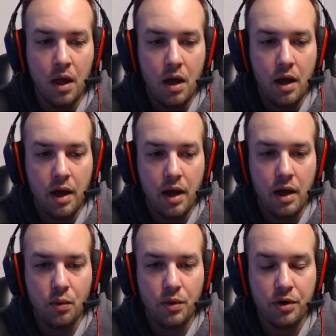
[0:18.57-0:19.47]

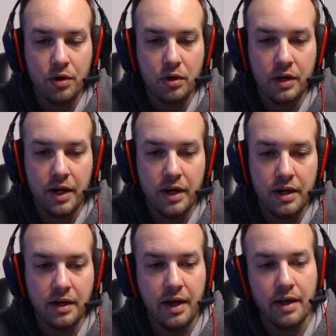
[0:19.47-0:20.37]
and we are going to look at an
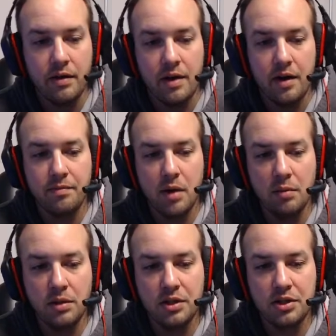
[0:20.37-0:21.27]
indicator that I've
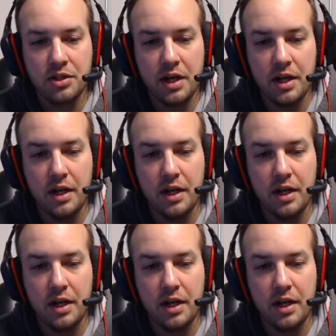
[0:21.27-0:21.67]
published, uh,